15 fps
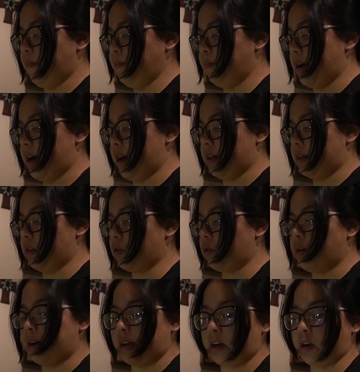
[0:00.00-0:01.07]
but they're
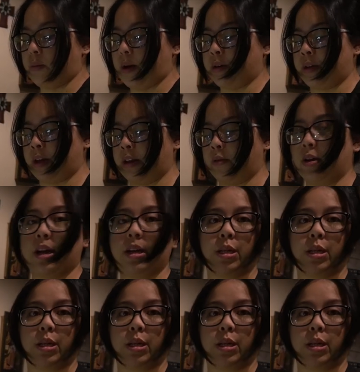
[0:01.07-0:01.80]
going in your mouth anyway,